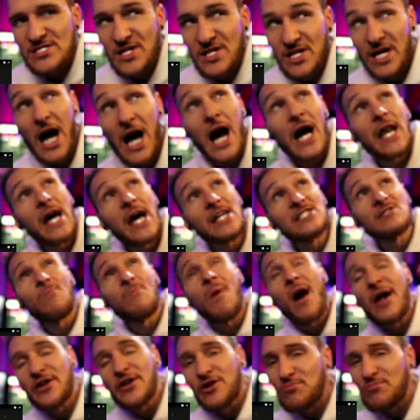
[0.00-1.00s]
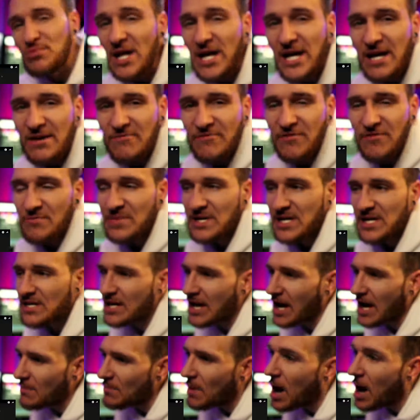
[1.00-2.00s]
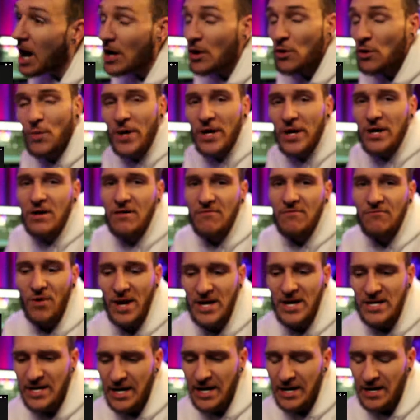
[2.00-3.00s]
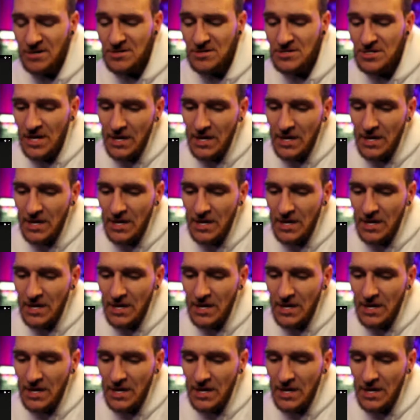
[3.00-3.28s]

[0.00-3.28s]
God has a mightier plan for me that I'm unaware of right now.